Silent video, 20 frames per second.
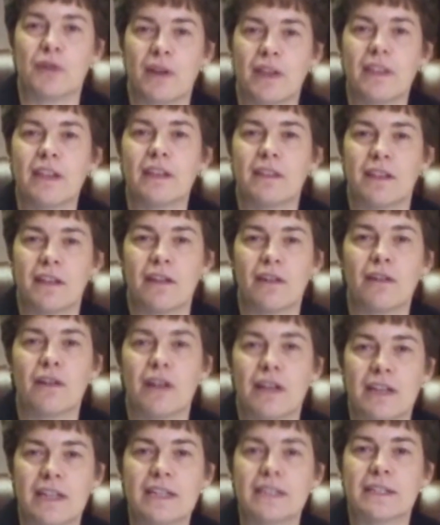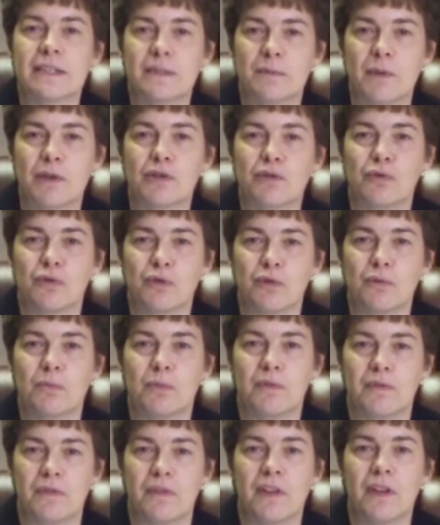So I think they are. It is a special
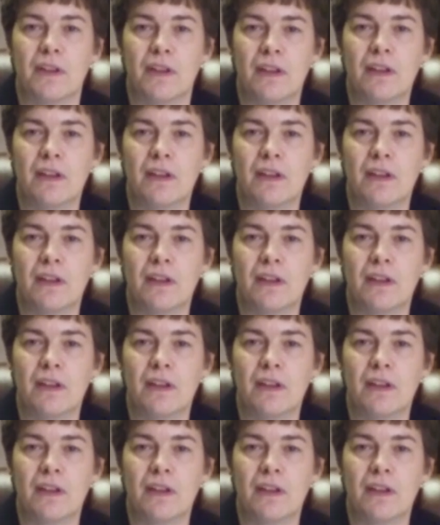group of.